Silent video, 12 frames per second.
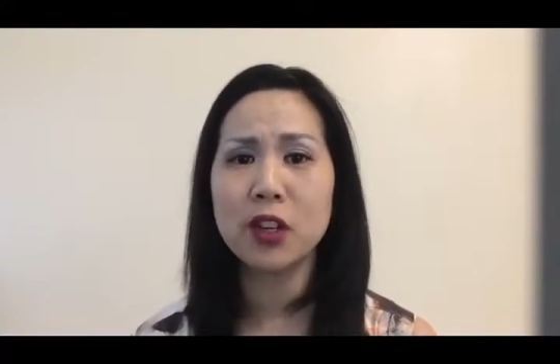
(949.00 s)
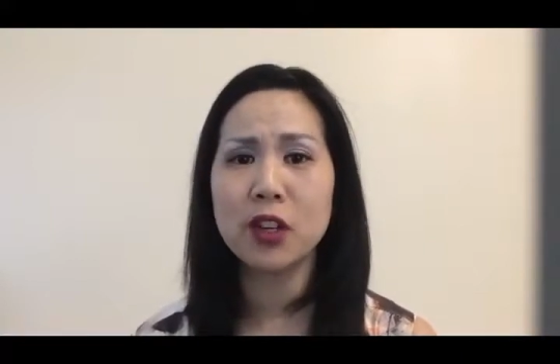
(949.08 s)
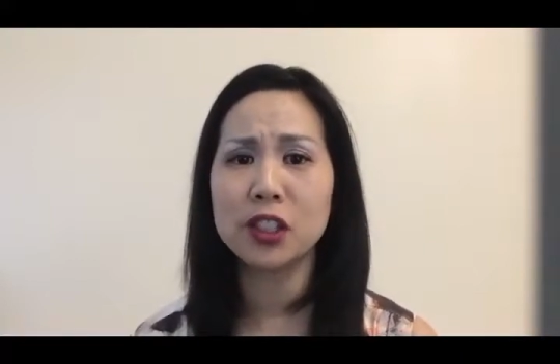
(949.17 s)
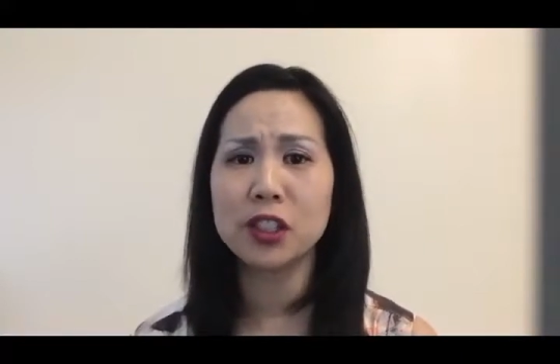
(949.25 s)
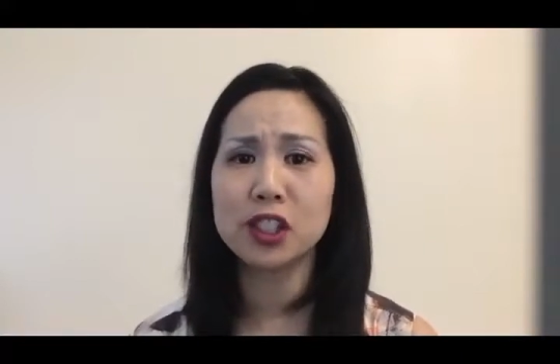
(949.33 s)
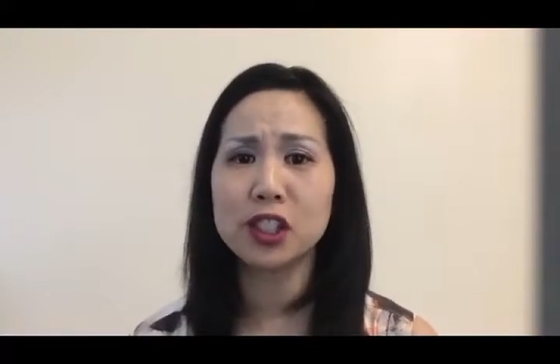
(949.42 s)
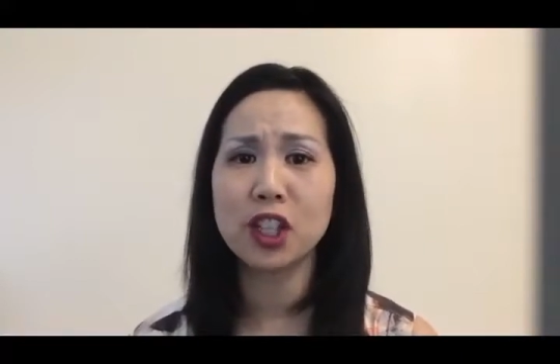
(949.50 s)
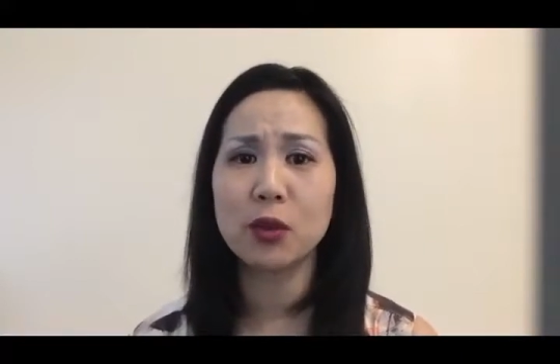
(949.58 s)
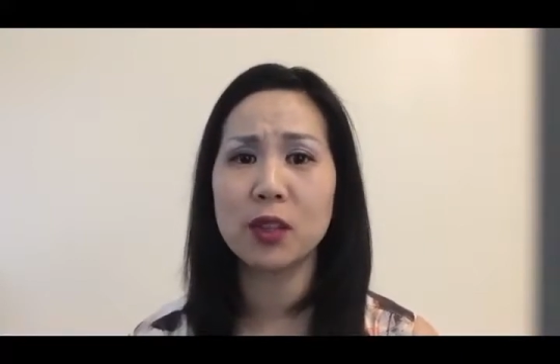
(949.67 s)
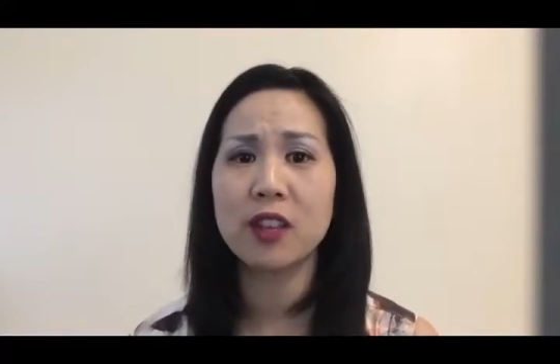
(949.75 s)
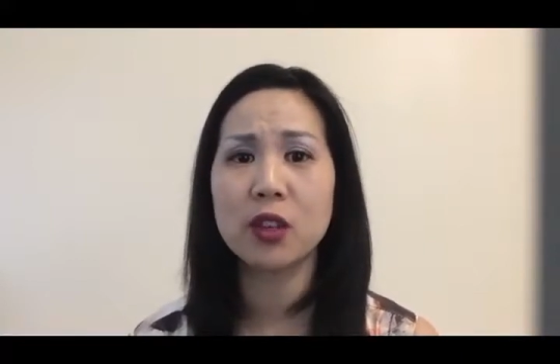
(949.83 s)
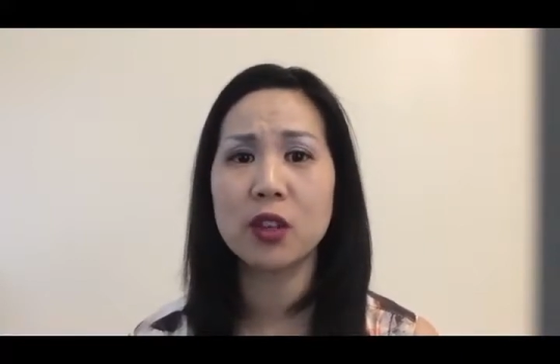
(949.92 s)
to share
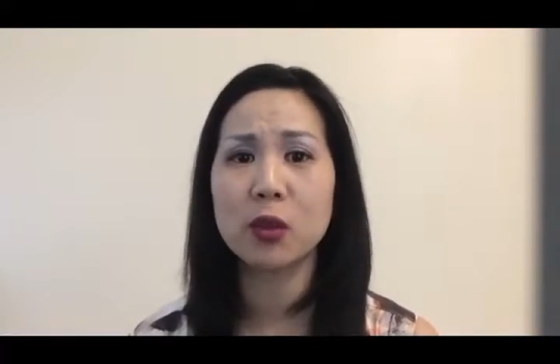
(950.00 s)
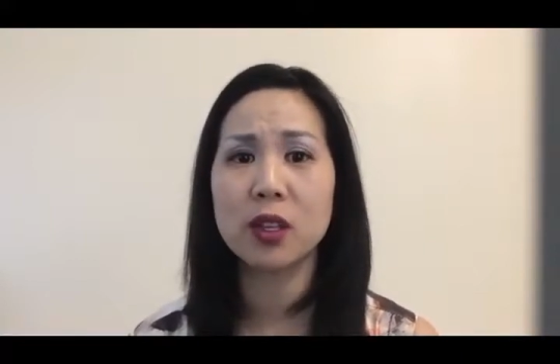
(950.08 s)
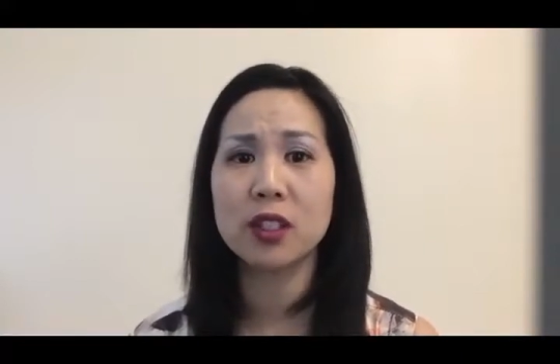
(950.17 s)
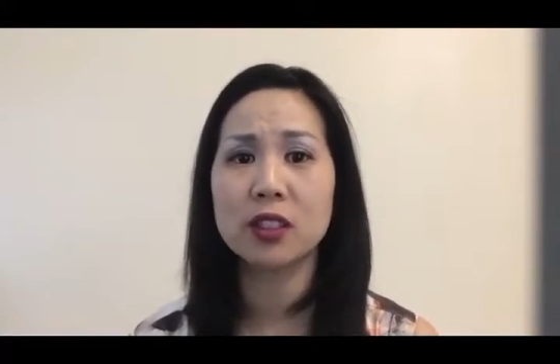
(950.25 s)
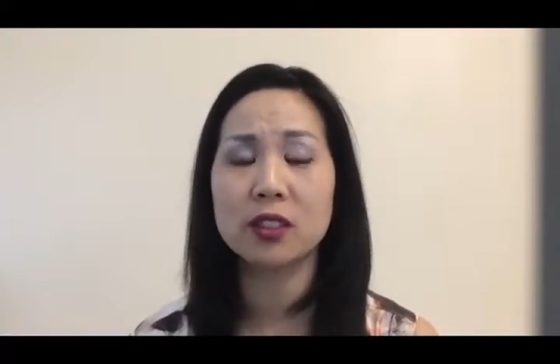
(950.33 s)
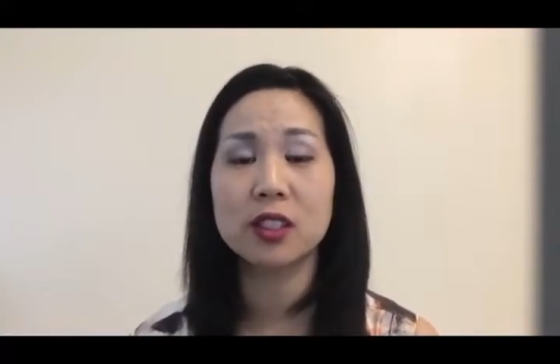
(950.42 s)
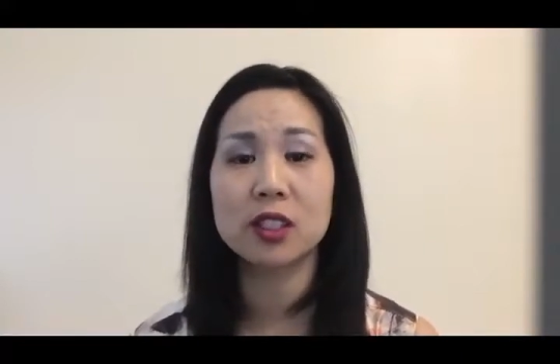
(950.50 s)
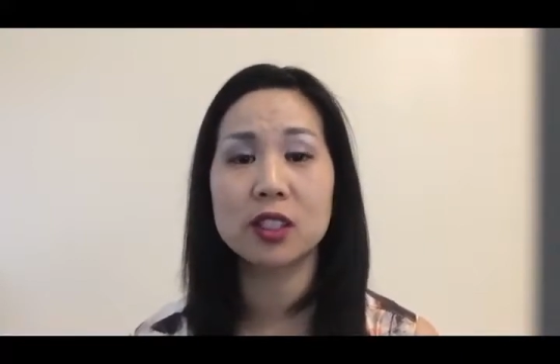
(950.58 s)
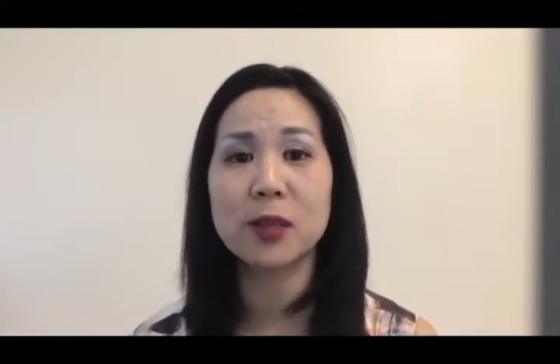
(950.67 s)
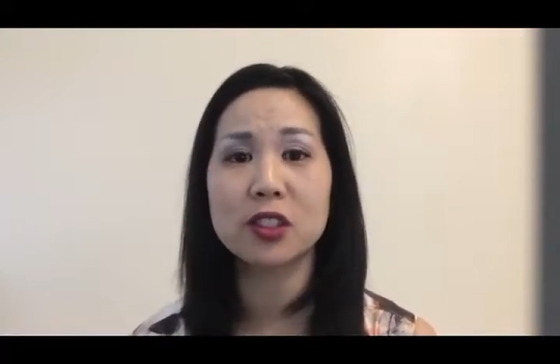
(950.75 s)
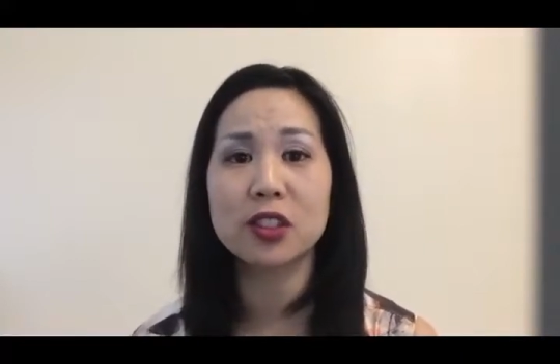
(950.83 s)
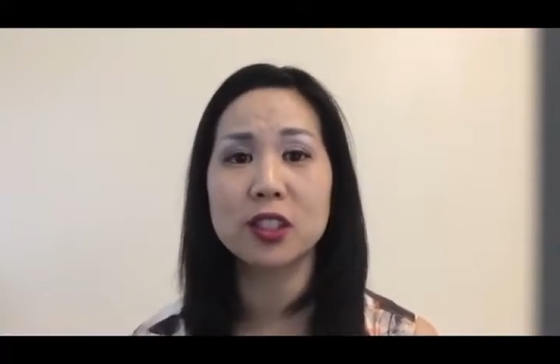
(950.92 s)
with everyone,
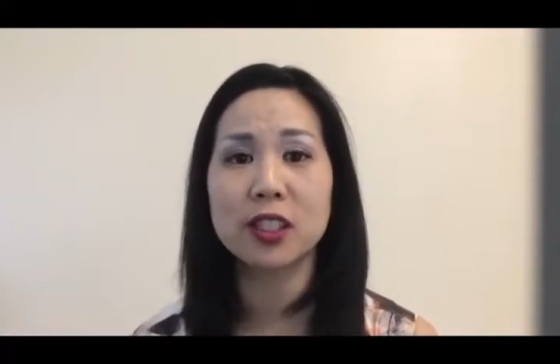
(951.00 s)
especially.